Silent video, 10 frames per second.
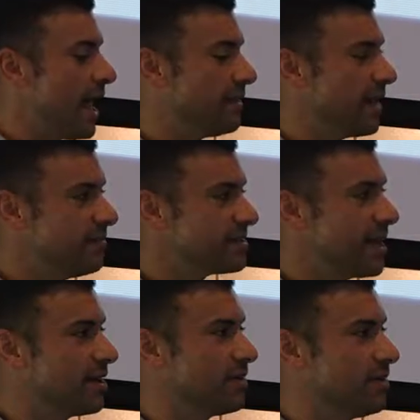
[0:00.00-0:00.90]
And life
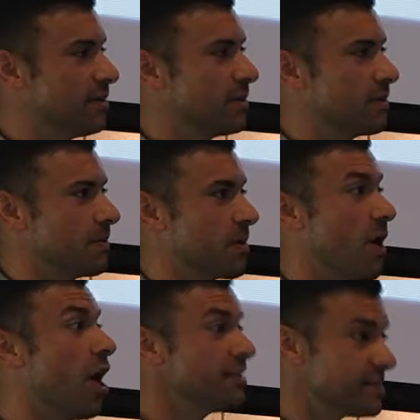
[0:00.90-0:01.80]
cycle
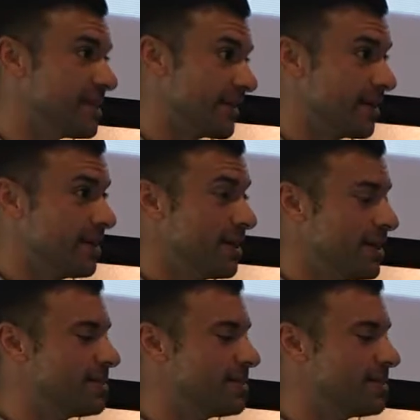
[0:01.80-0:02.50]
costing